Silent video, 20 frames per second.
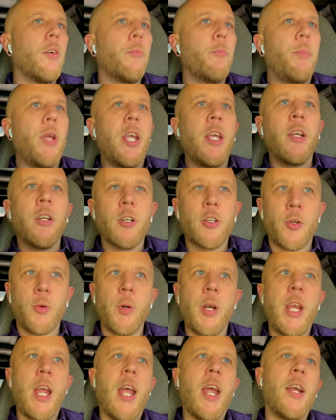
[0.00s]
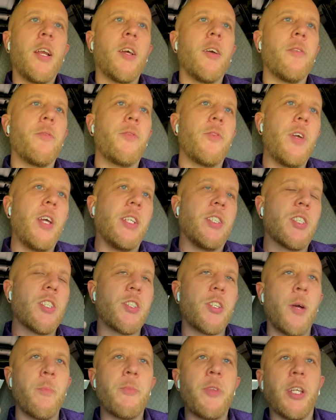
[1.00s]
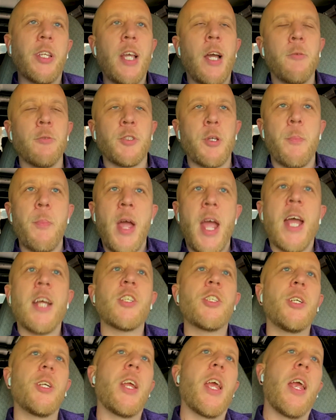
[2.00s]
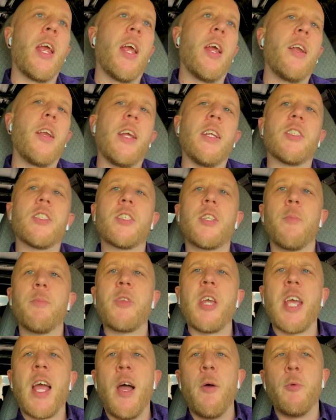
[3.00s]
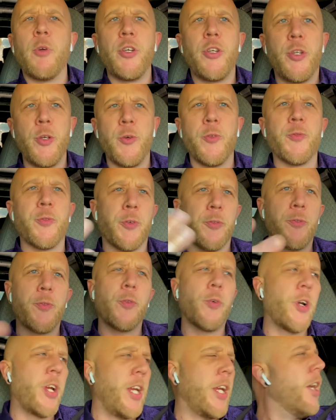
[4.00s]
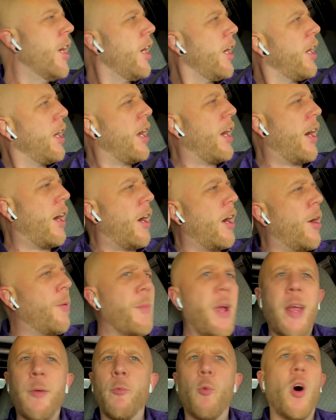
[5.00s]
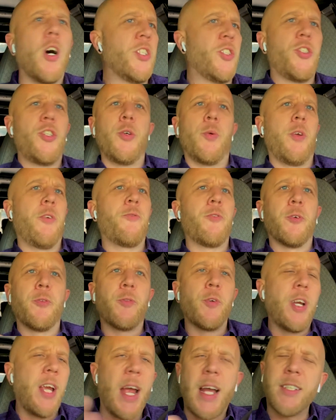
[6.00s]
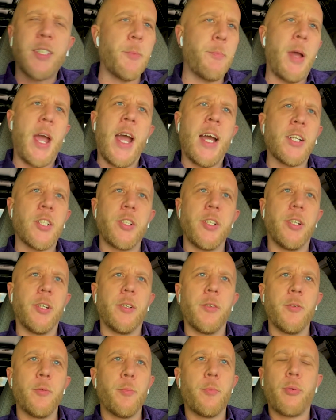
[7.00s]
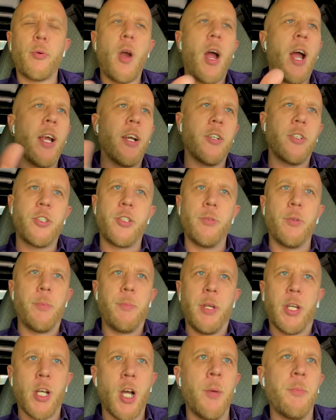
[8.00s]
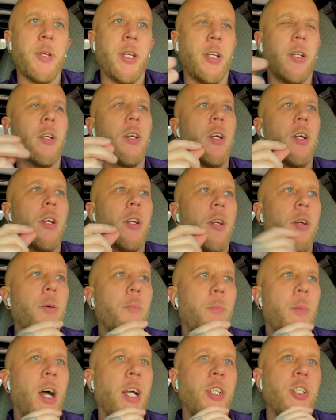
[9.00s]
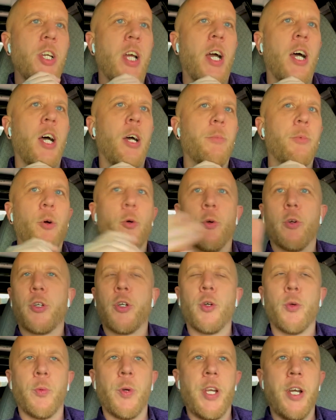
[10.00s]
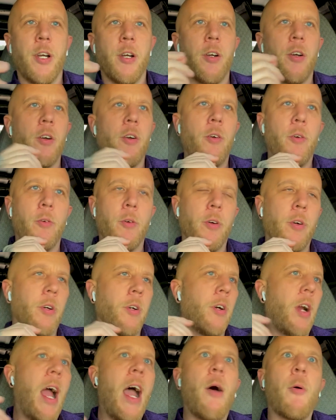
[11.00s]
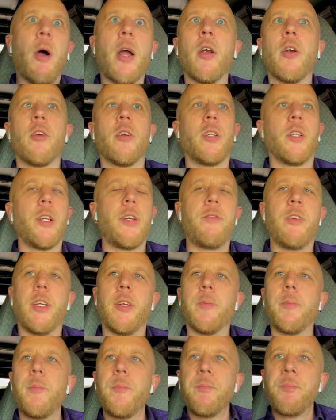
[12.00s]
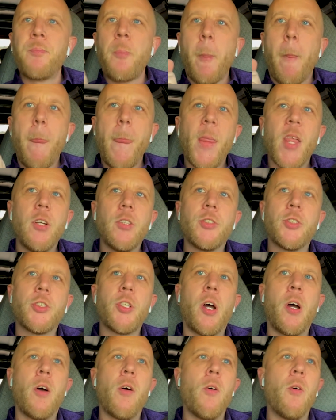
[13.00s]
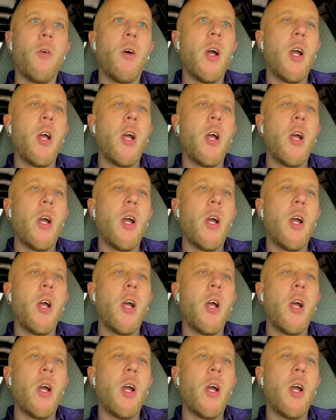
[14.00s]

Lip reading: being a creative, it's something that was a passion, and it's something I would do for free, and was doing for free as a passion prior to it becoming my job or career or how I earn a living. So,